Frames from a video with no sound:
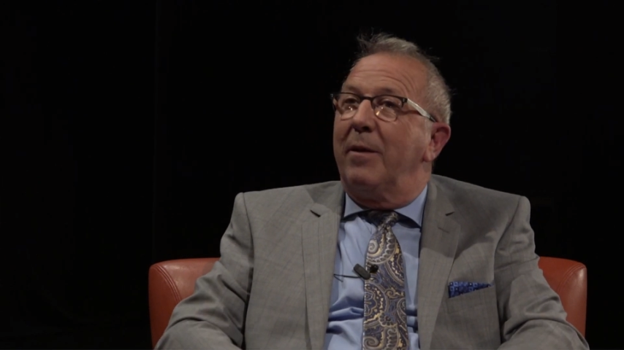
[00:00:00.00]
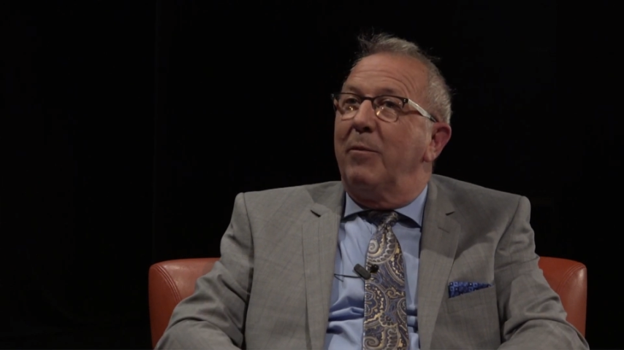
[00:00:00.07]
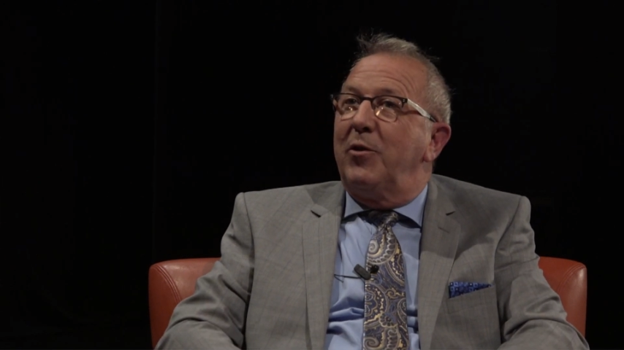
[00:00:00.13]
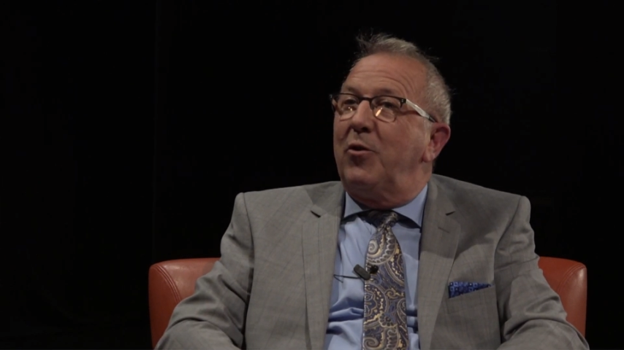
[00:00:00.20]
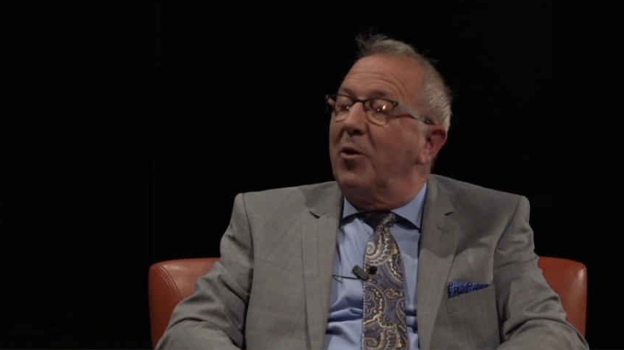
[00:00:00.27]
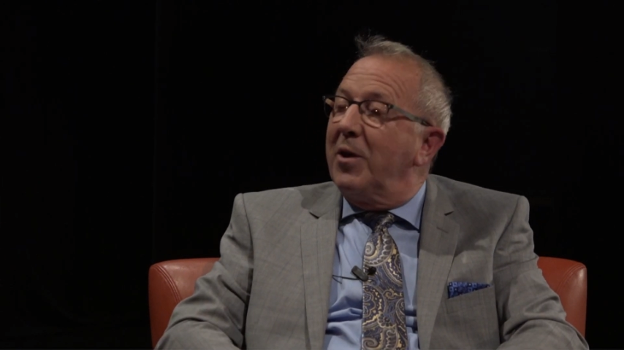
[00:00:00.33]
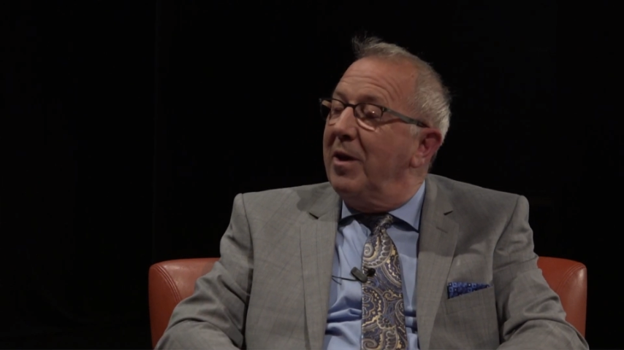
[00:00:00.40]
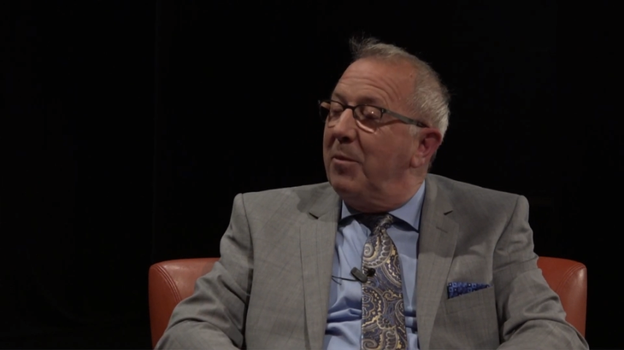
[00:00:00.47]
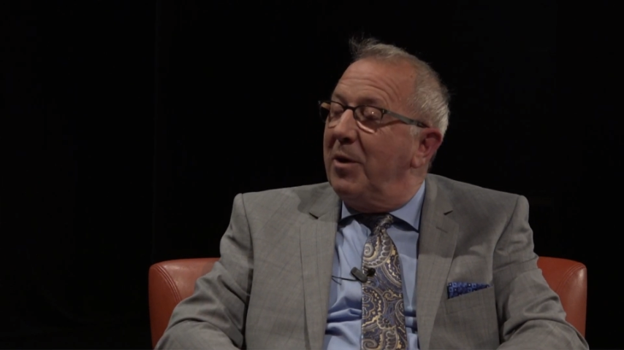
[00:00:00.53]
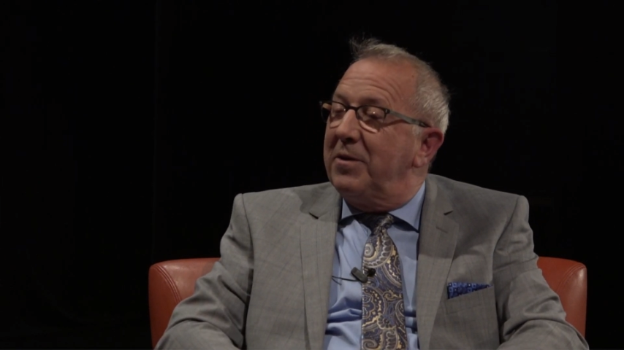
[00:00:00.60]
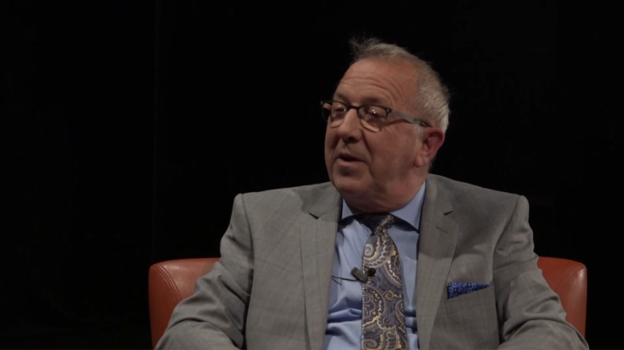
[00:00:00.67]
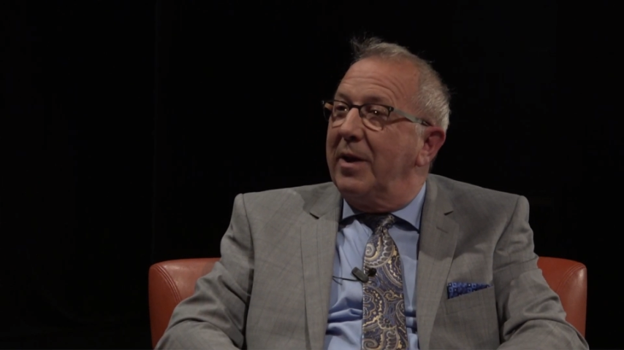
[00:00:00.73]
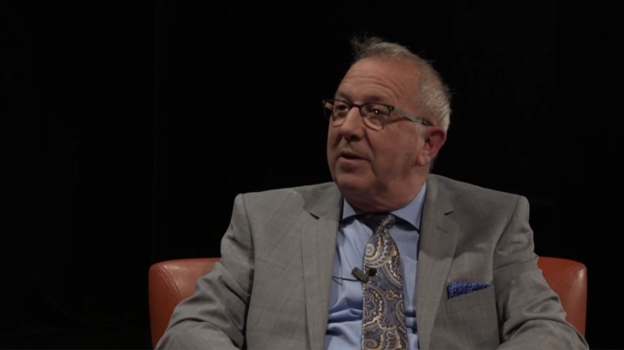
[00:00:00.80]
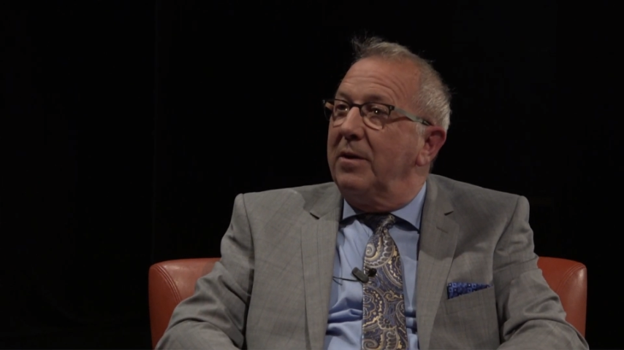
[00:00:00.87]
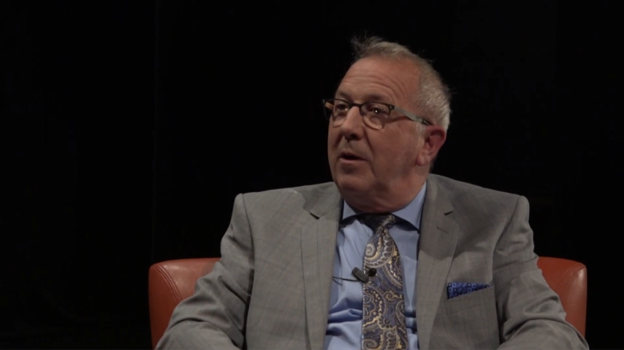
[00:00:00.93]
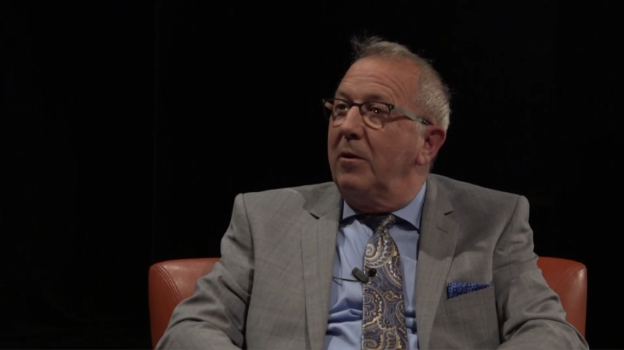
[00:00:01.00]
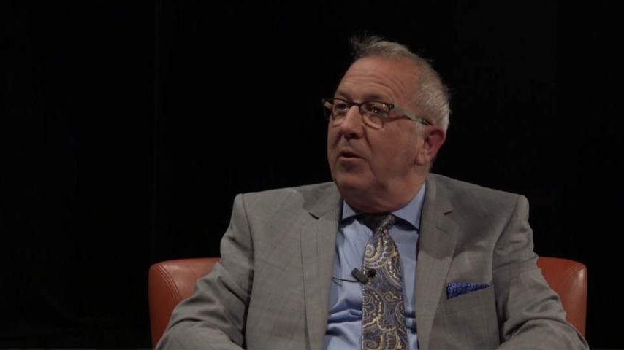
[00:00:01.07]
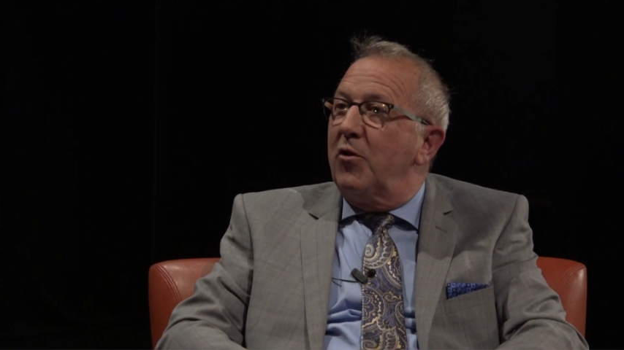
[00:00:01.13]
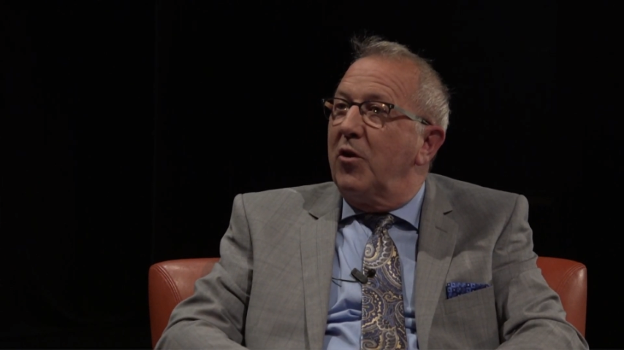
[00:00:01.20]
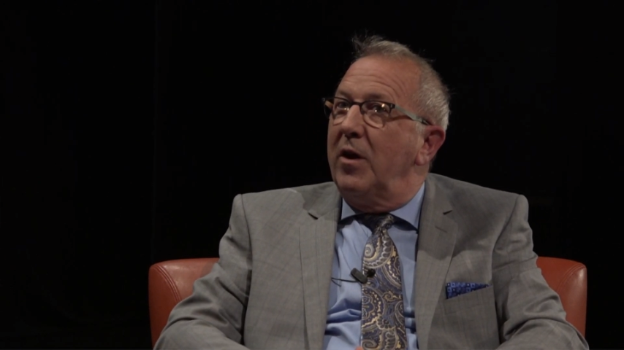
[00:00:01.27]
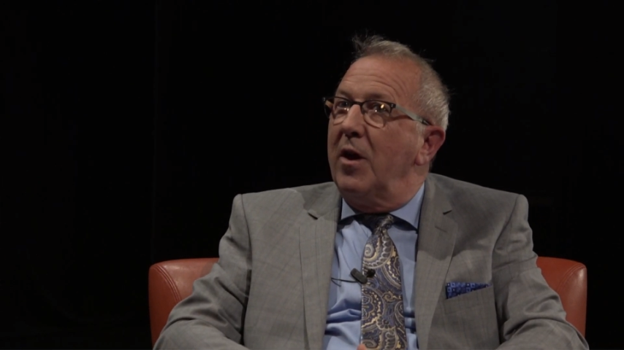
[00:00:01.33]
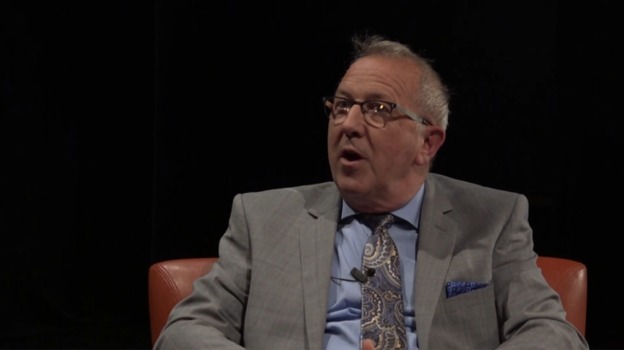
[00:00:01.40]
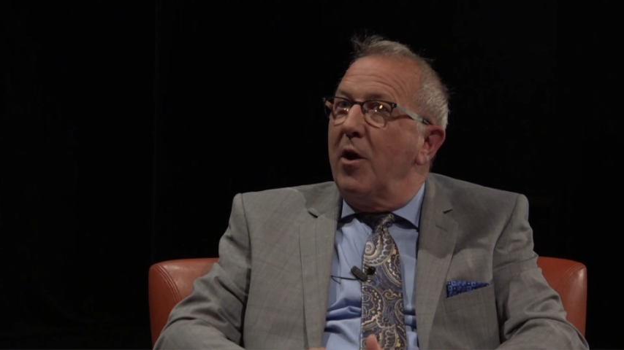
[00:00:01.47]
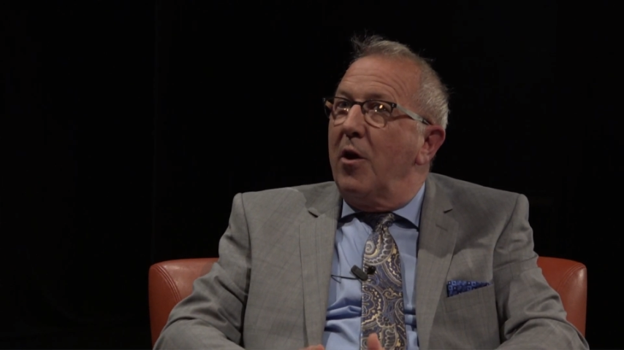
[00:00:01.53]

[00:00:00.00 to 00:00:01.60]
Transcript: I mean, talking about technology,